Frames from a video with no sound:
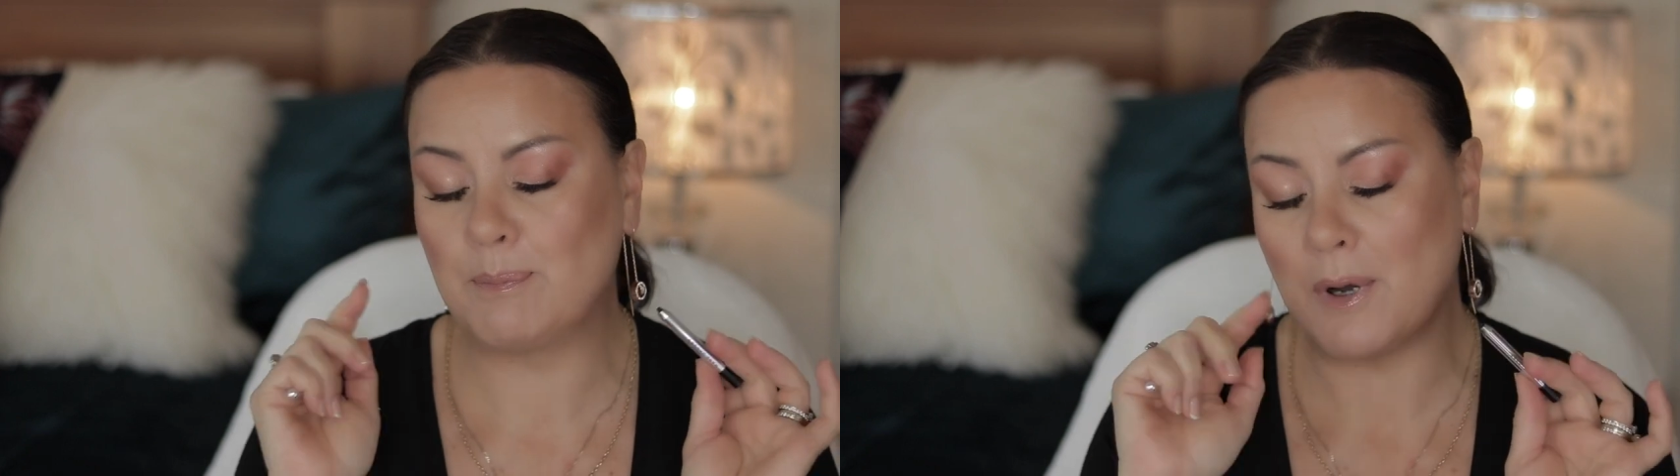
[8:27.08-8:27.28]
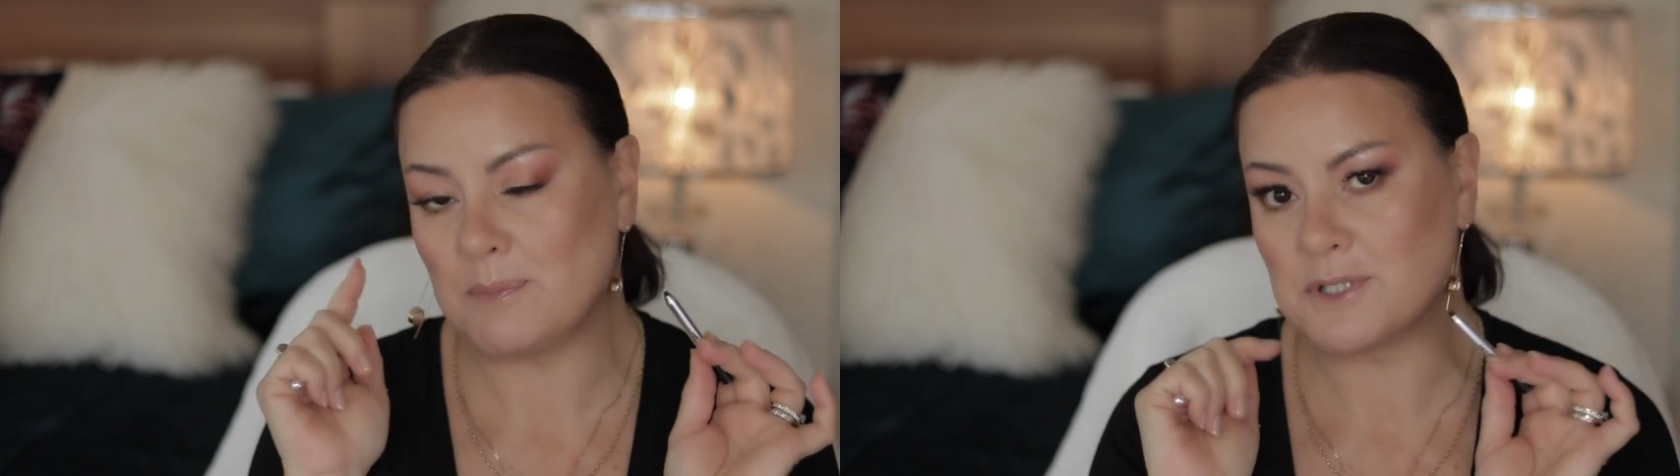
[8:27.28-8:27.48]

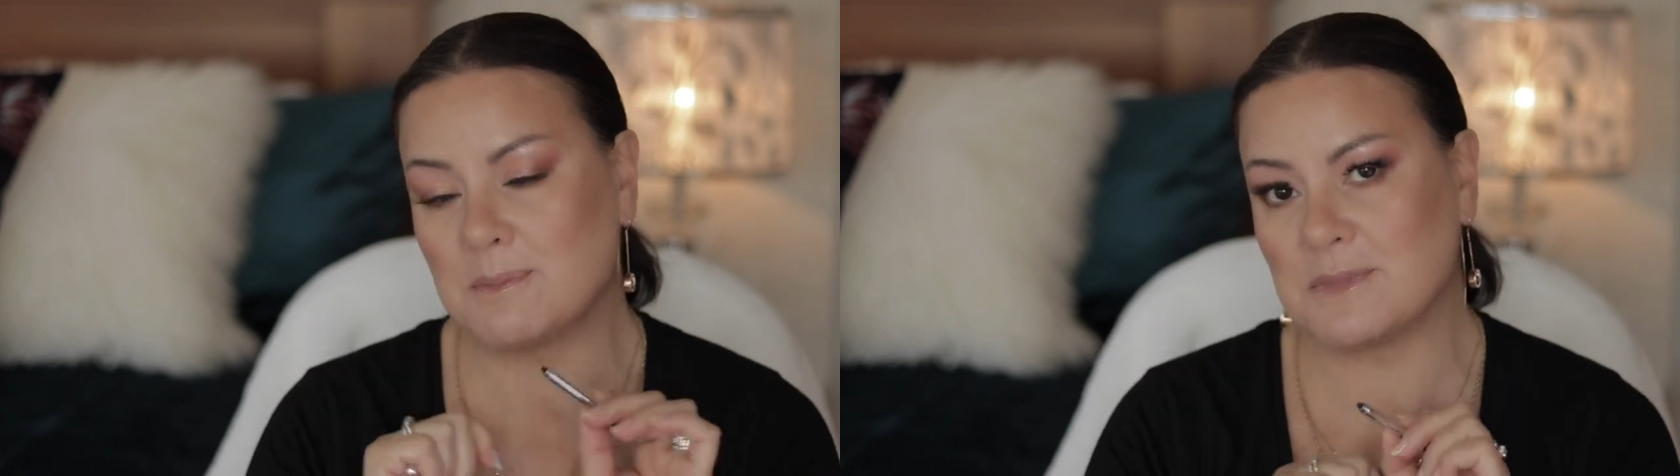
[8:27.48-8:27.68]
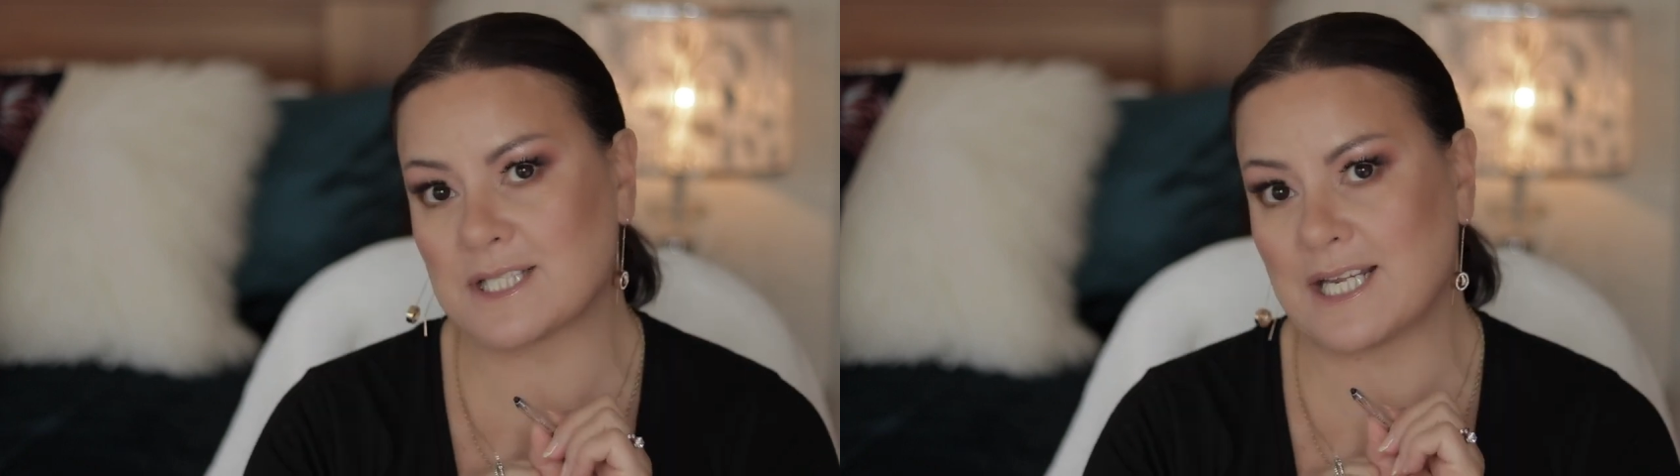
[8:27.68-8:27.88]
pop
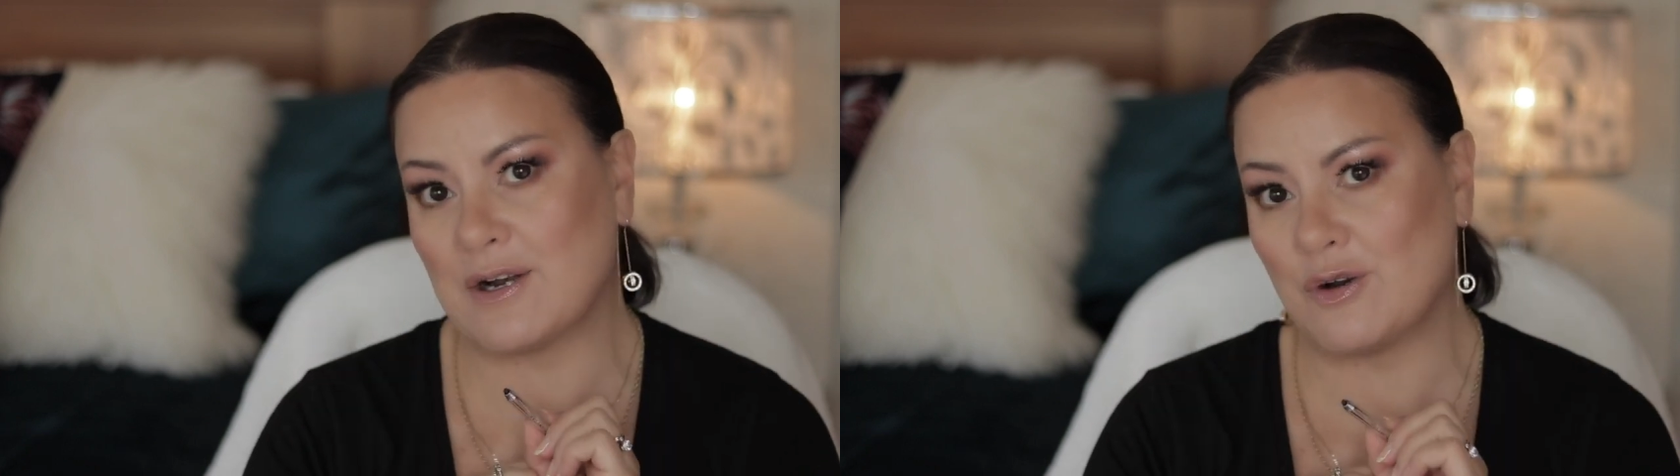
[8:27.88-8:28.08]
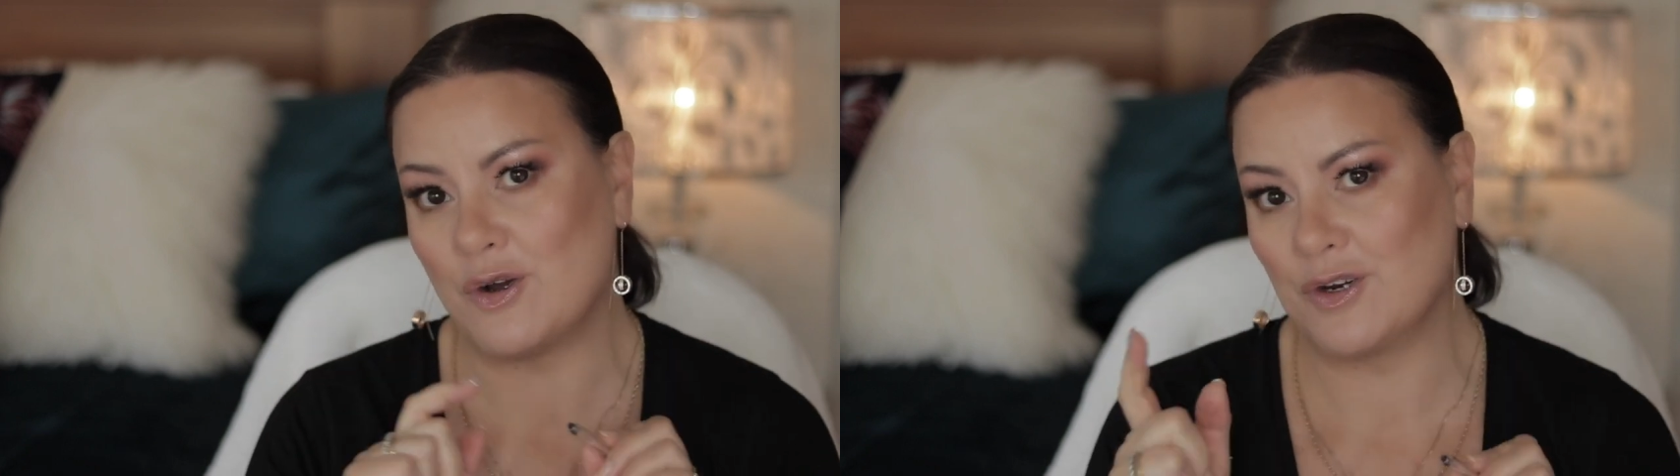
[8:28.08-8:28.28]
some
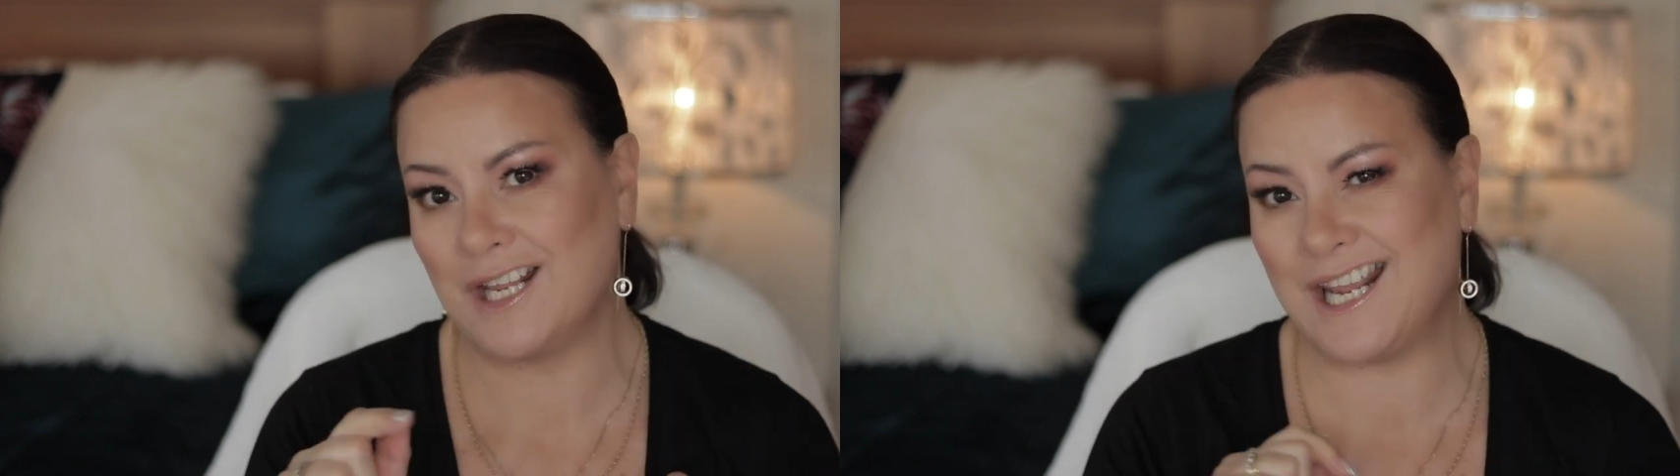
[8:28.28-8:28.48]
mascara on,